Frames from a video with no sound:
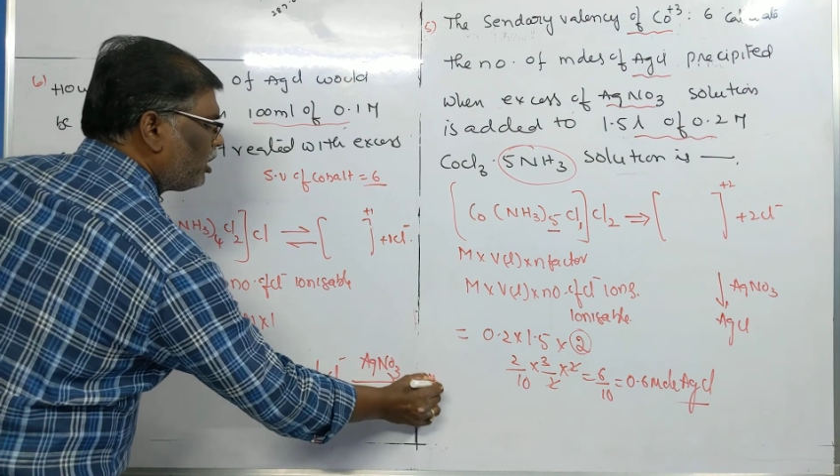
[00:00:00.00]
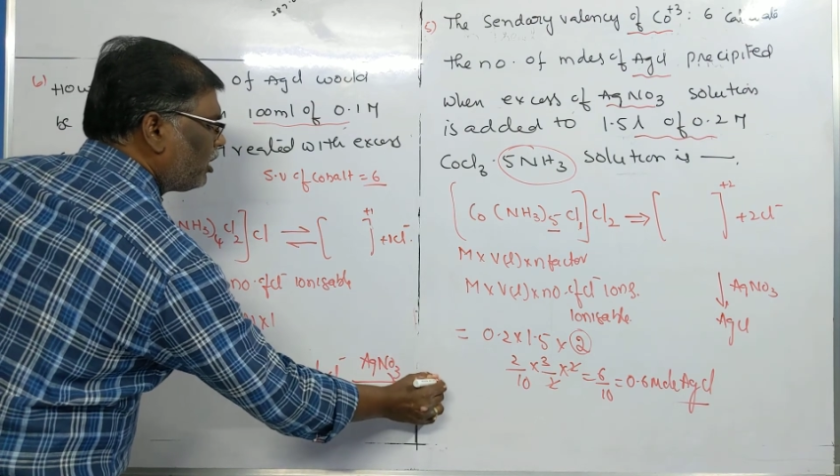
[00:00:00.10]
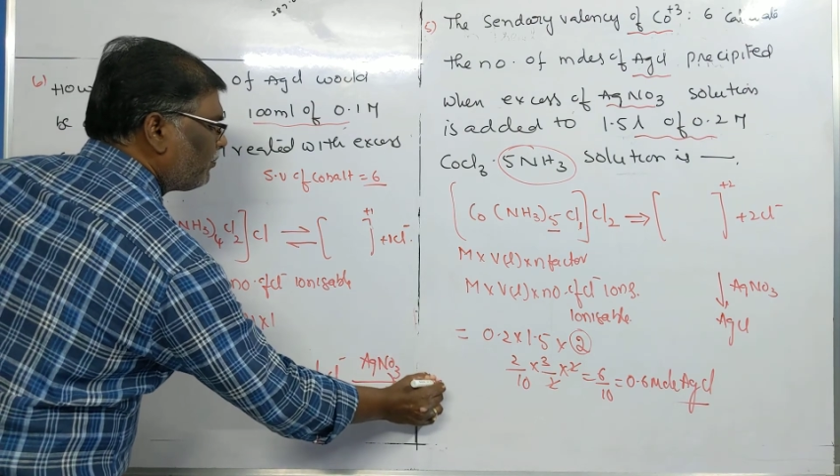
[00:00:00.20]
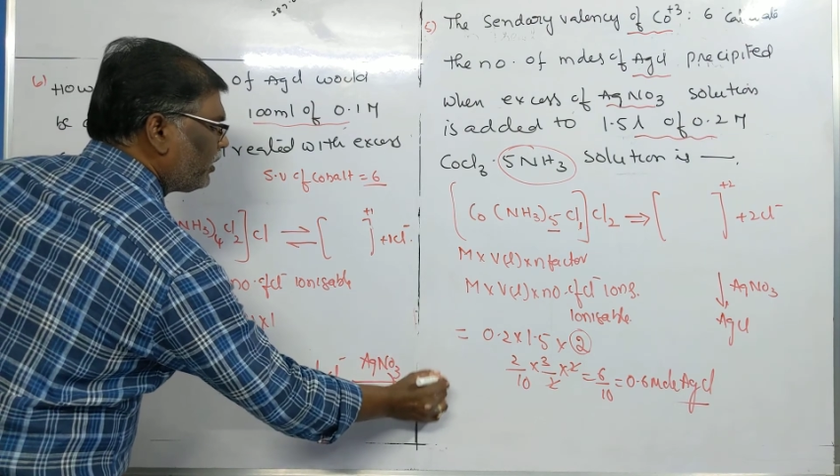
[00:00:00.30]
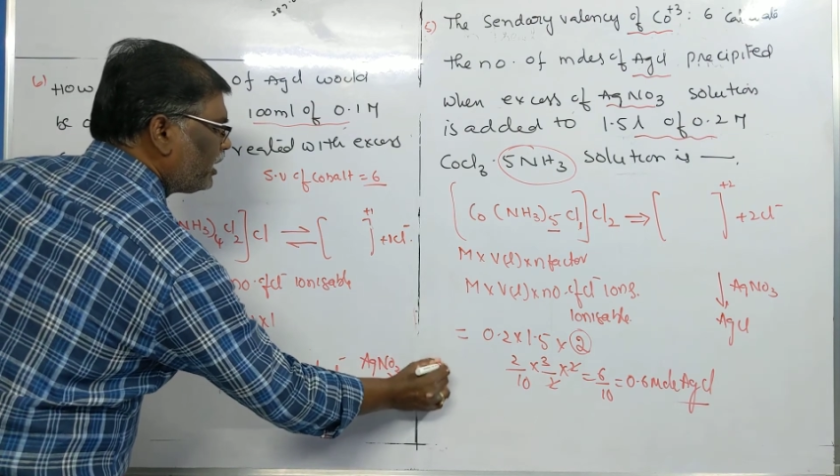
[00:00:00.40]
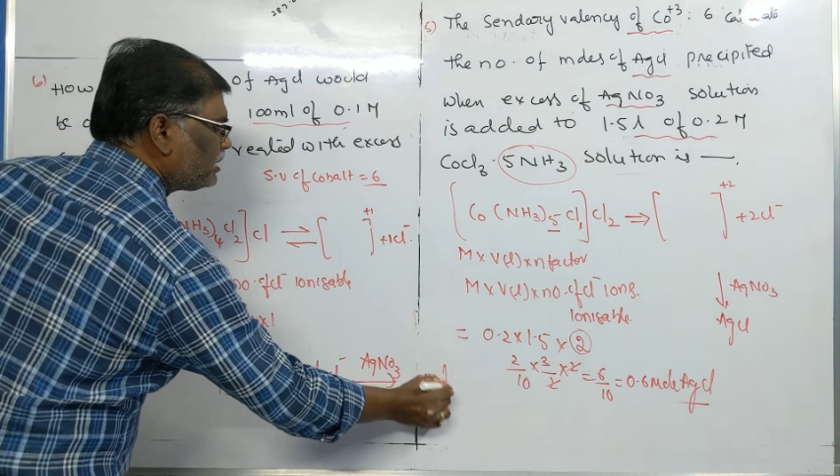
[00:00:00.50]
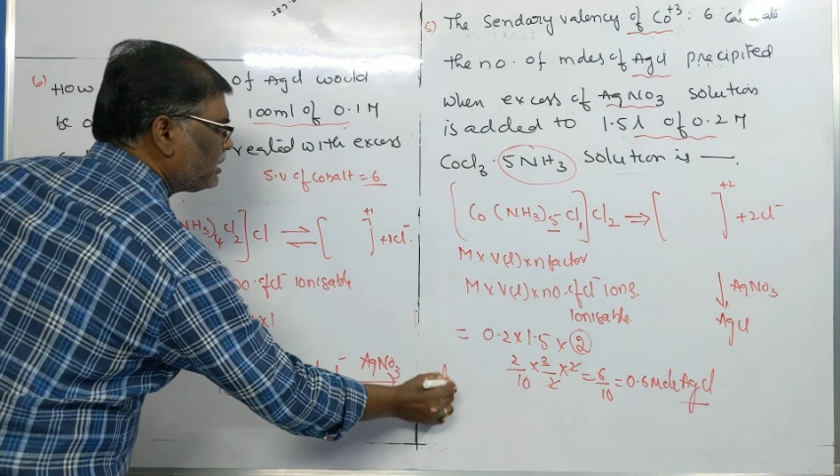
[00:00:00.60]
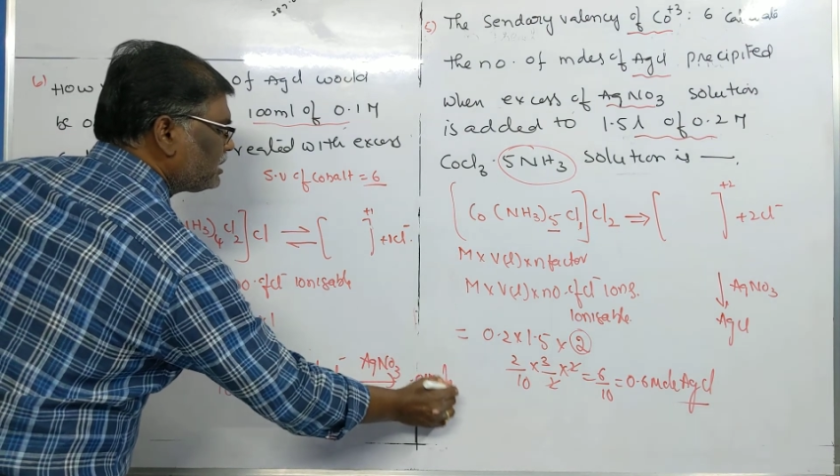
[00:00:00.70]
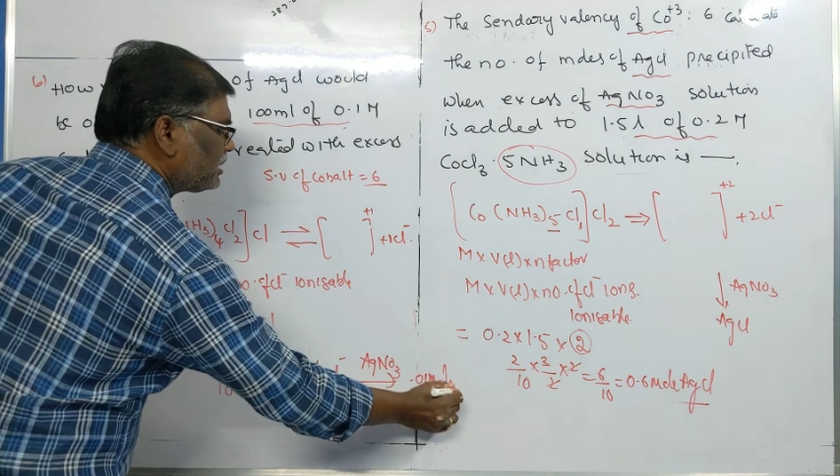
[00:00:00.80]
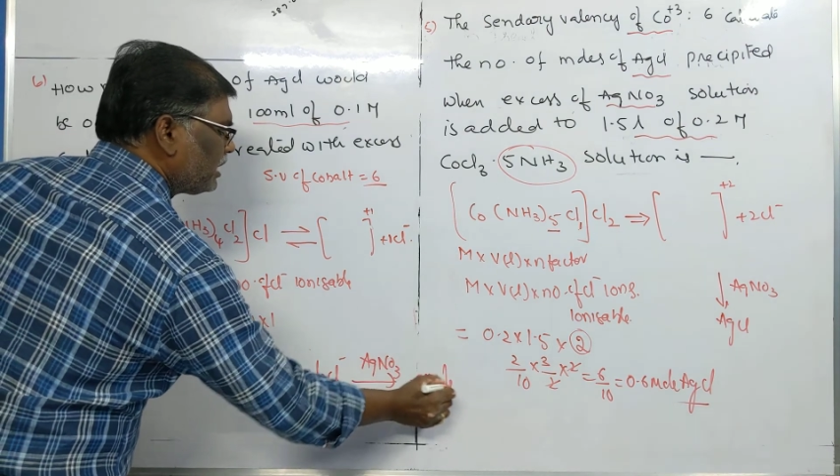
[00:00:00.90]
of
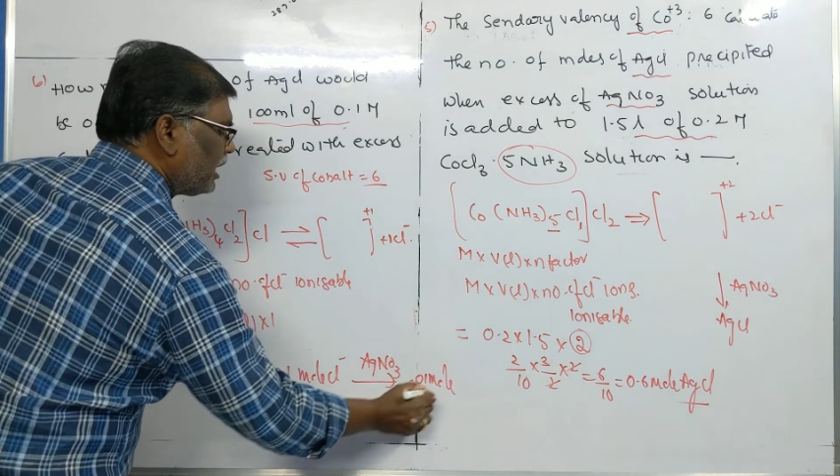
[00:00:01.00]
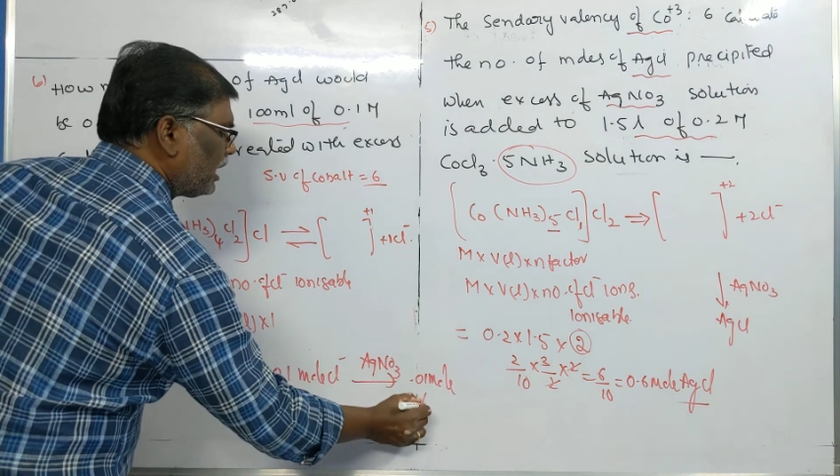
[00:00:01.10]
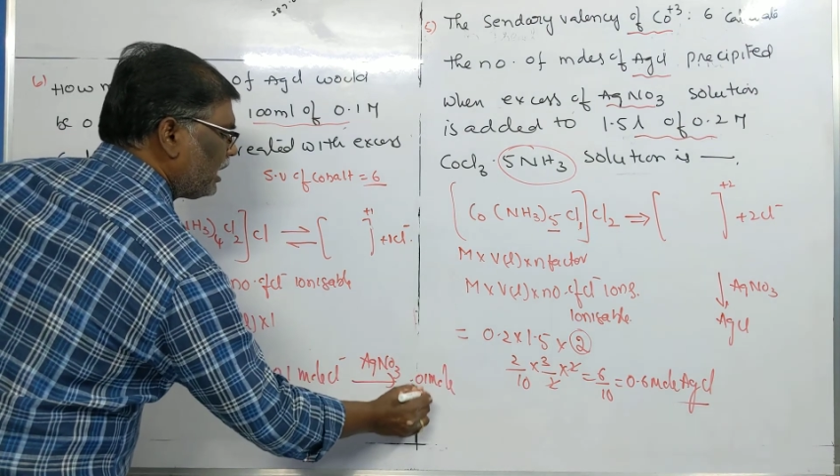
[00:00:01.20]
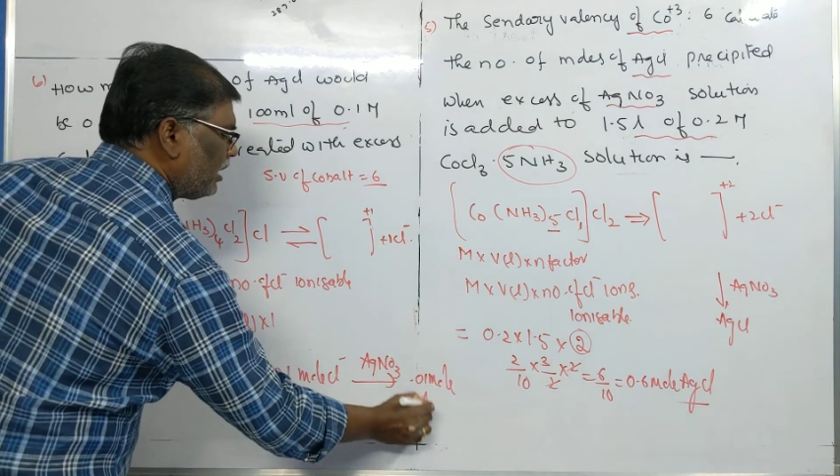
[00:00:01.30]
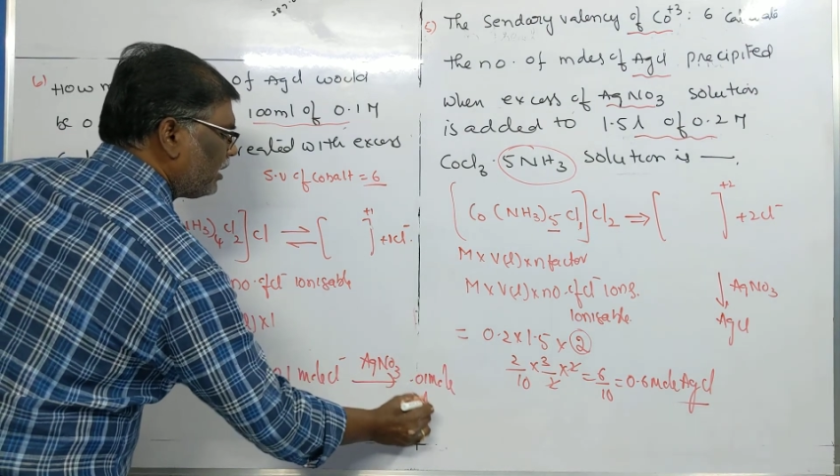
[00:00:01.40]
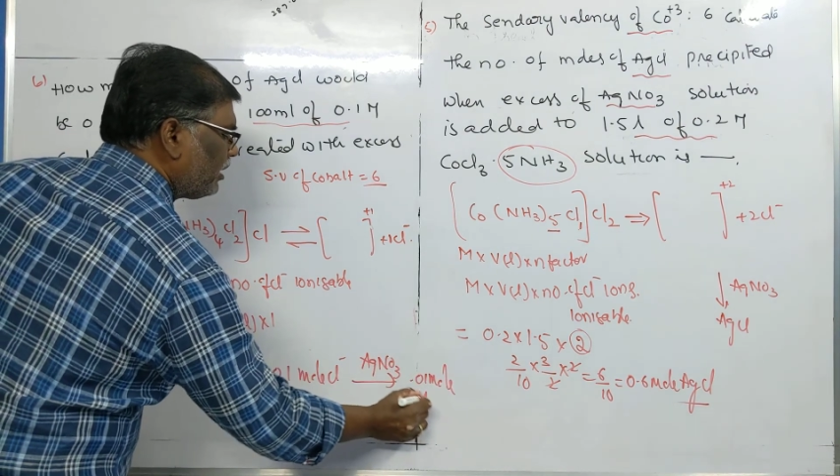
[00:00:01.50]
AgCl.